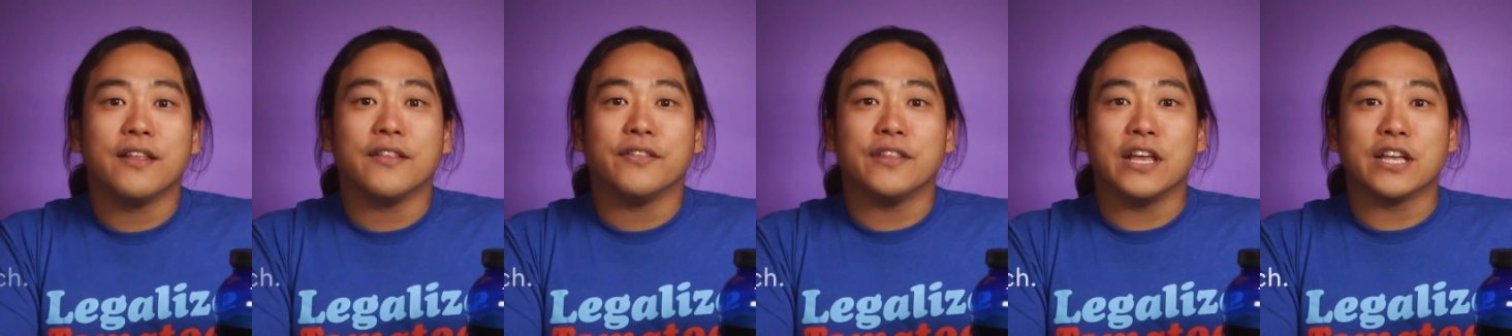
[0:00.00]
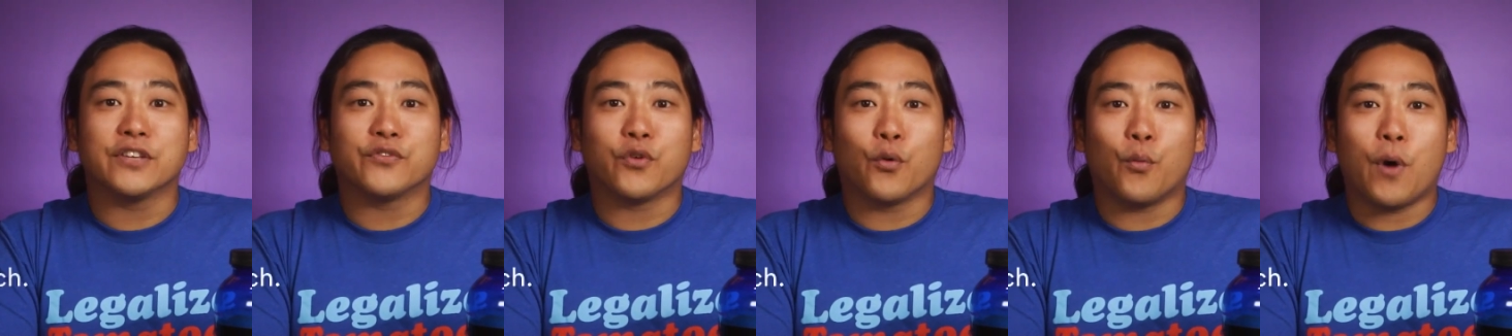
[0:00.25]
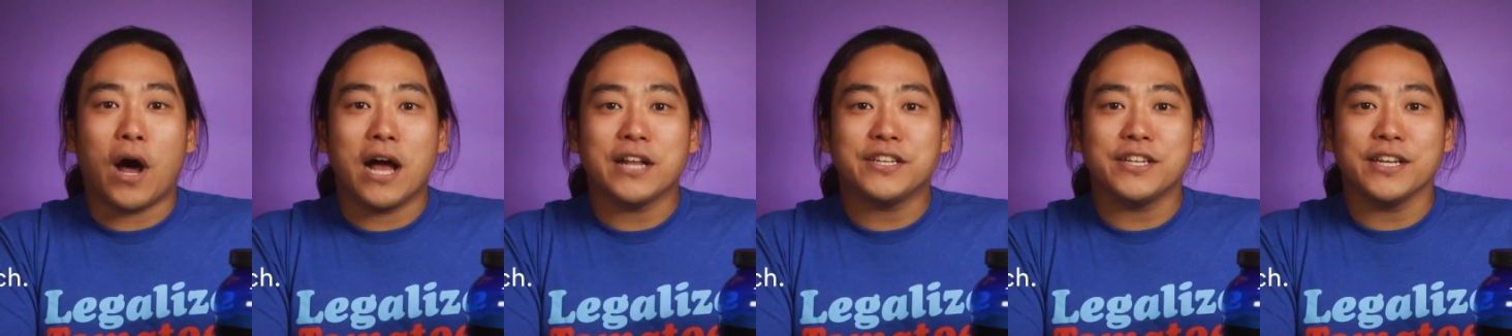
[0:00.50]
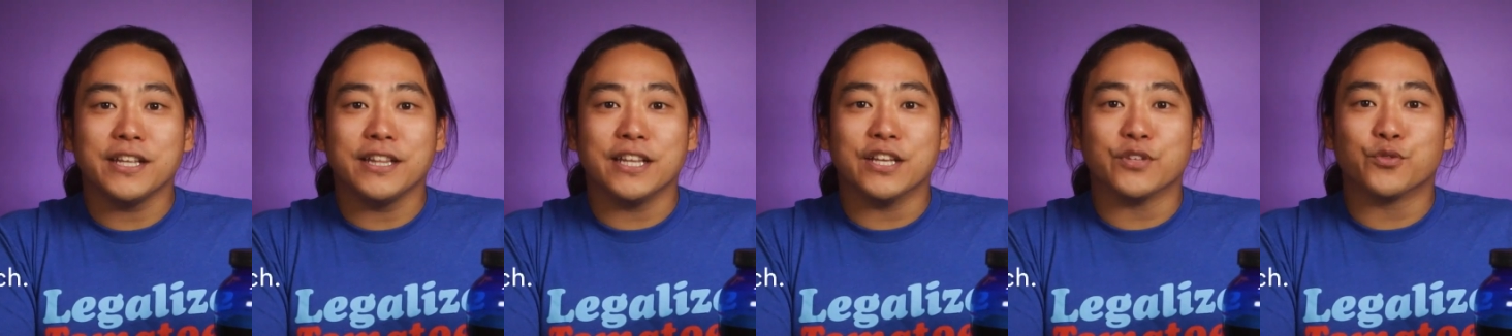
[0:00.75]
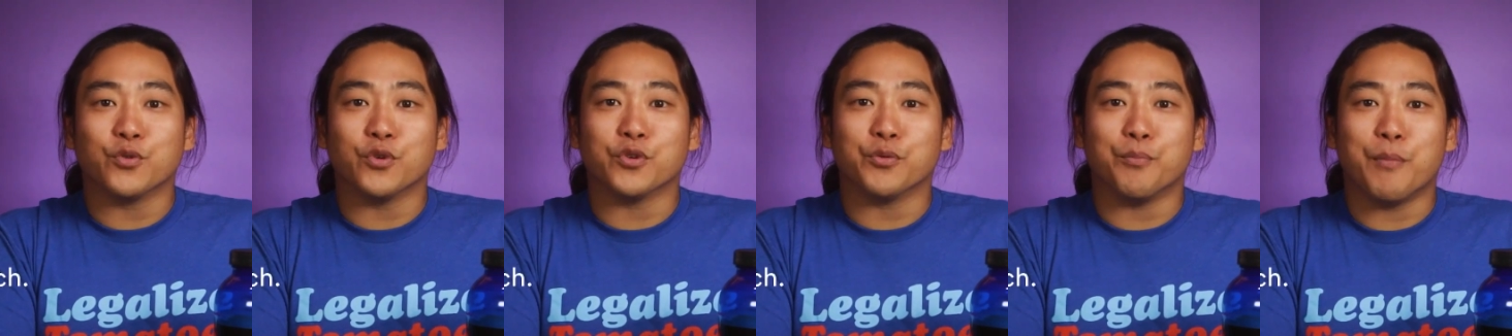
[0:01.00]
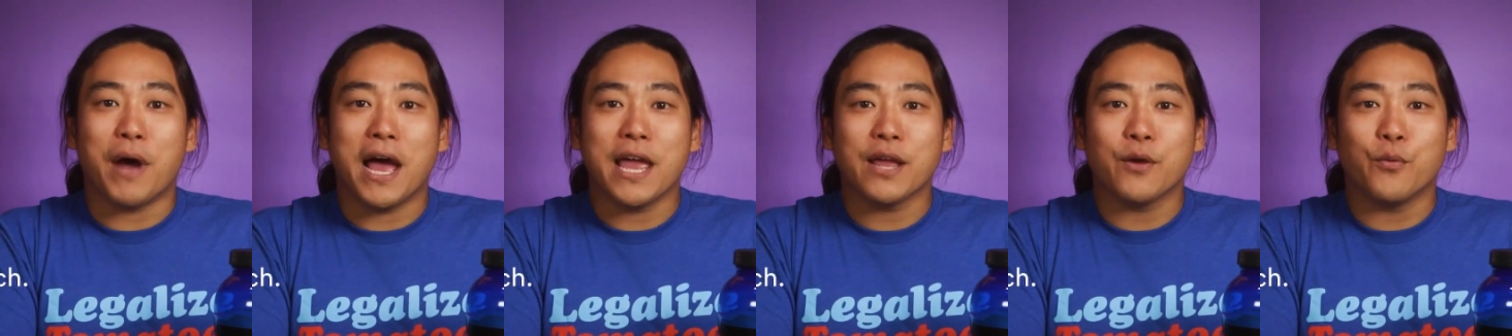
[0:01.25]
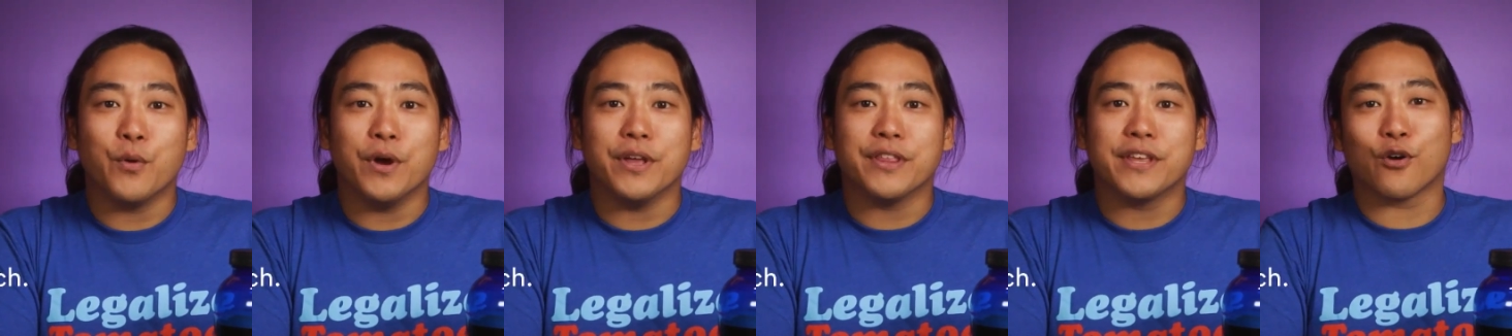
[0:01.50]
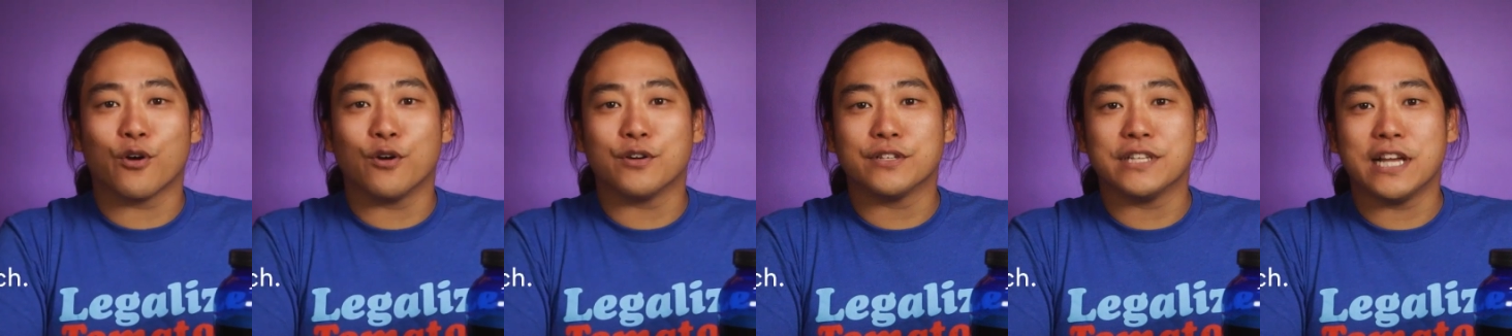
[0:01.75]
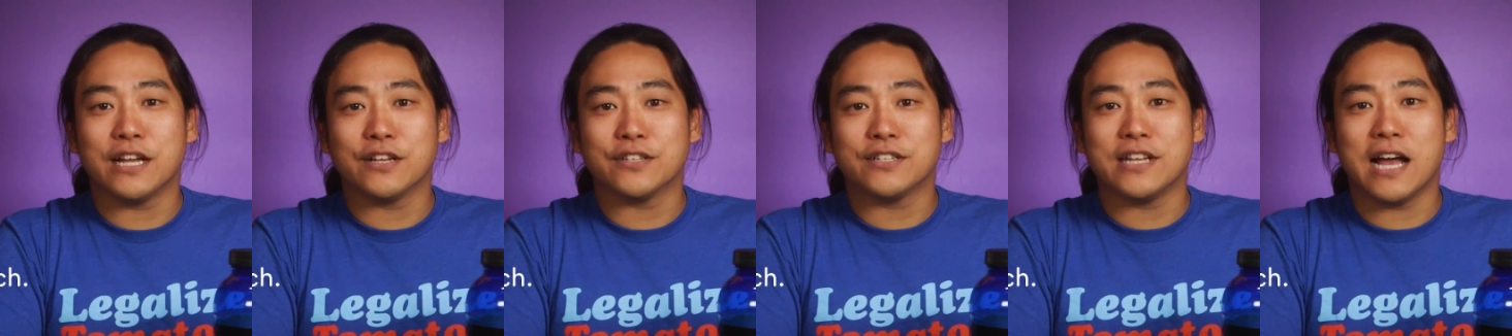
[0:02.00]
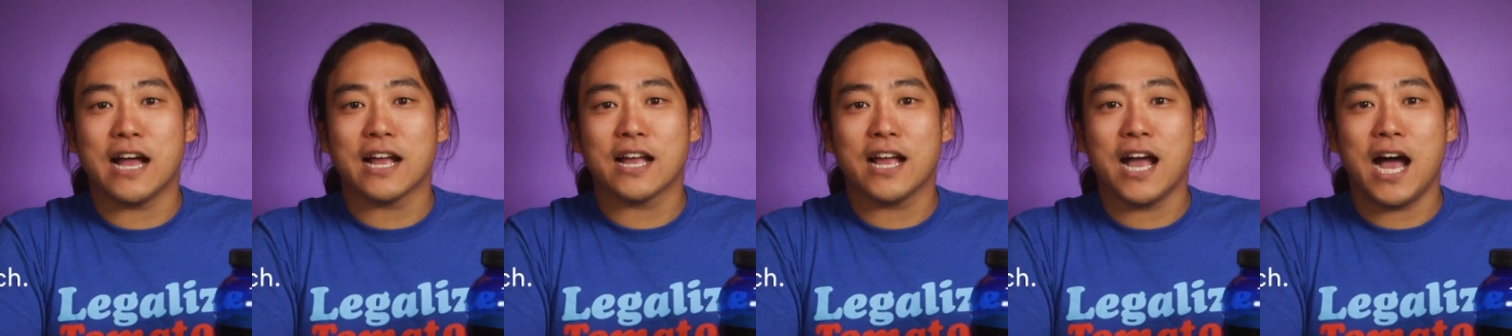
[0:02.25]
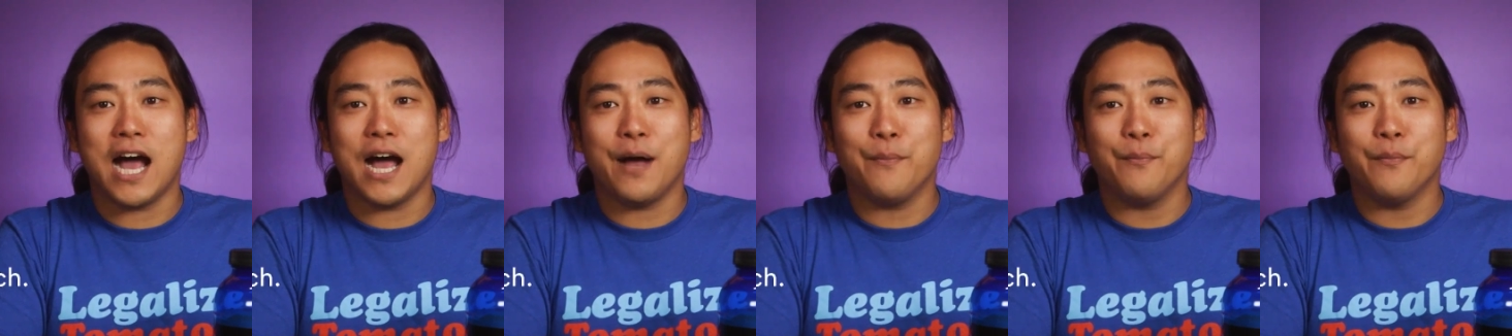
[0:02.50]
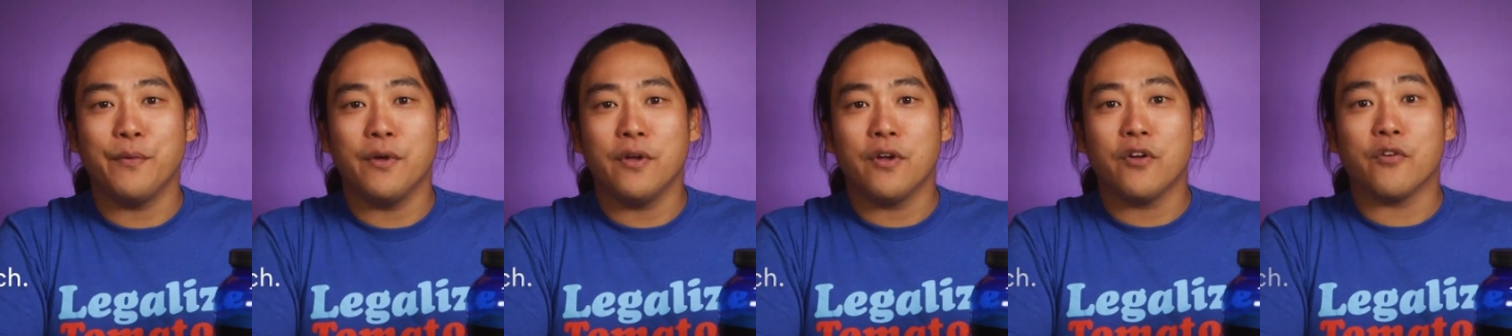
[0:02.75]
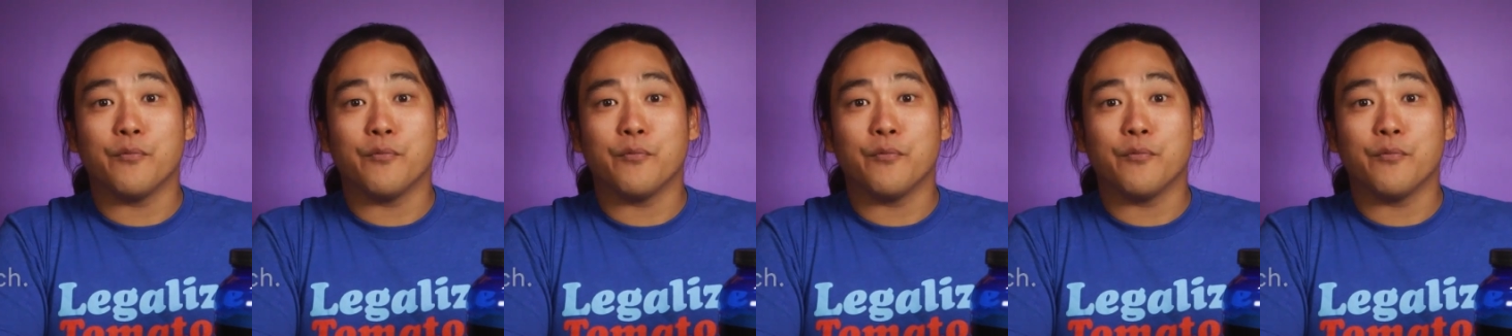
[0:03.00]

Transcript: Thanks for watching. This was Mike with GrowersHouse.com.